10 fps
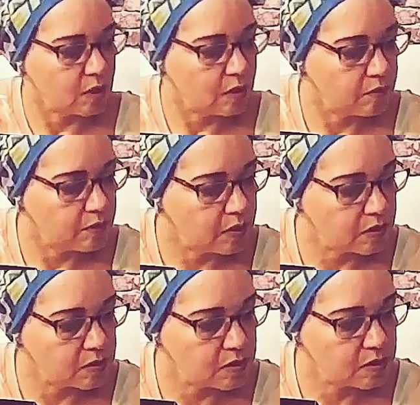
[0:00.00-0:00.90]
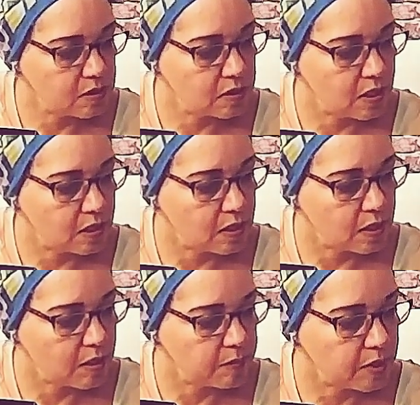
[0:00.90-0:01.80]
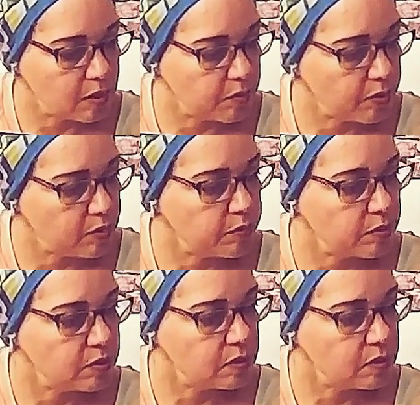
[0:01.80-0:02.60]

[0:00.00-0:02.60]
Let me tap that purple a